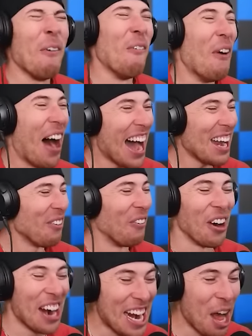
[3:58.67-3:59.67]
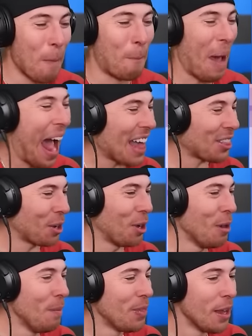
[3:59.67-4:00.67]
What? We're in a
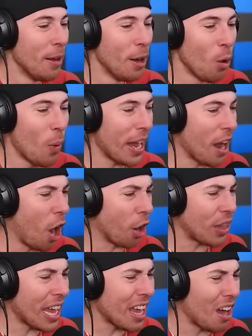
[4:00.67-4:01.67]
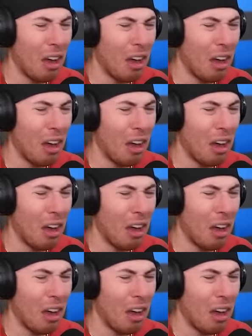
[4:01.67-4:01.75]
bathroom? Wait, are they